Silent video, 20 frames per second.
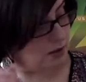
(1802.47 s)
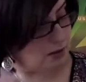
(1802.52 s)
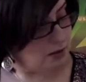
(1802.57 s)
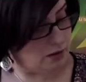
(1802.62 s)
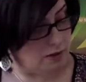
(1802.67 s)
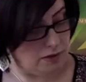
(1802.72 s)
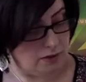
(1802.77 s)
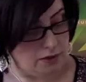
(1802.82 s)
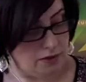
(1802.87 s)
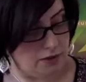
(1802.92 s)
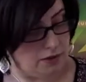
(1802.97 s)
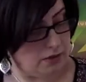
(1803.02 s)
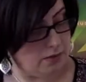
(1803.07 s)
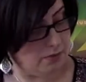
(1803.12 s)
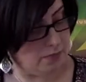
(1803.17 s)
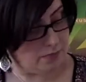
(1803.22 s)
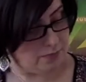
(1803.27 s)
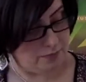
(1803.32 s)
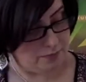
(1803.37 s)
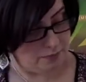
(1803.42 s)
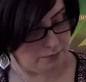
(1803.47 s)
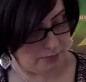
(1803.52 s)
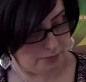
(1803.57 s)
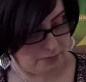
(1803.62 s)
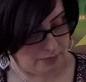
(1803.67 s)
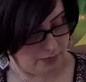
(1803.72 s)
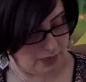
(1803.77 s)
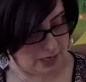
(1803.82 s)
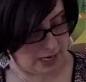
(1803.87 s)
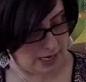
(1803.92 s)
All right.
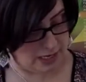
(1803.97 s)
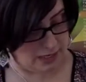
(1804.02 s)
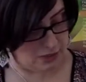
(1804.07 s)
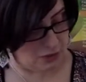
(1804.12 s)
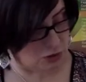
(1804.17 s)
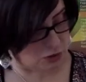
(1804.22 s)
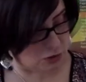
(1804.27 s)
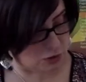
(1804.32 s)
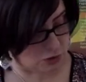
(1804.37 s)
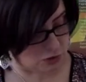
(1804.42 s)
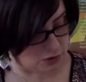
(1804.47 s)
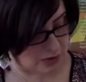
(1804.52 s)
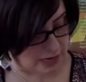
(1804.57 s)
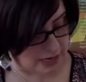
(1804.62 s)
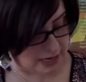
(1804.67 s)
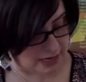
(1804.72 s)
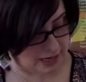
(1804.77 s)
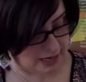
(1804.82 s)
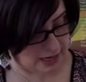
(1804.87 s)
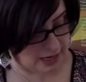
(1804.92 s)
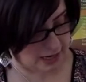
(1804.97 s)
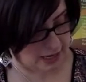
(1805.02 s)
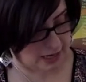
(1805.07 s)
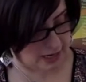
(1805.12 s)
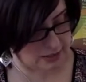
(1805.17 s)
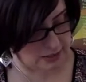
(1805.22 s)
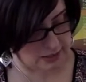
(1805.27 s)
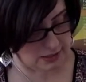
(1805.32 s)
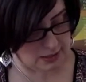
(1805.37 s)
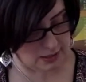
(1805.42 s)
You had two. You had
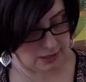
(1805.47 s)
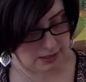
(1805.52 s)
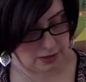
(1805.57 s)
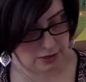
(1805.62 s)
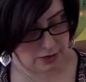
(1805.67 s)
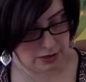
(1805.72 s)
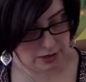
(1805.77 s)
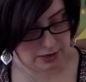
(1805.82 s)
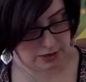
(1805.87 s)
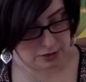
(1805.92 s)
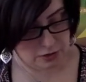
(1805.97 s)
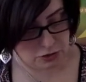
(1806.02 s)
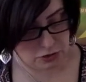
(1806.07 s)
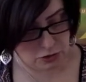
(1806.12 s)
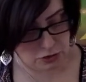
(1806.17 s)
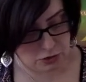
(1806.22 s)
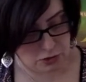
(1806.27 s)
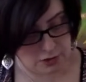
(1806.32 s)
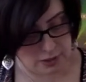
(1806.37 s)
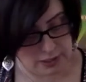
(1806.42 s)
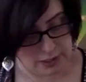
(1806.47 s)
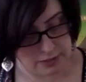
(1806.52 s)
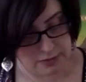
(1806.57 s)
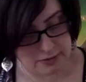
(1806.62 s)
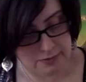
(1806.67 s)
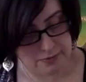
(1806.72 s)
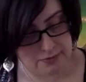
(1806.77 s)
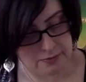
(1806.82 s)
art and you had joy.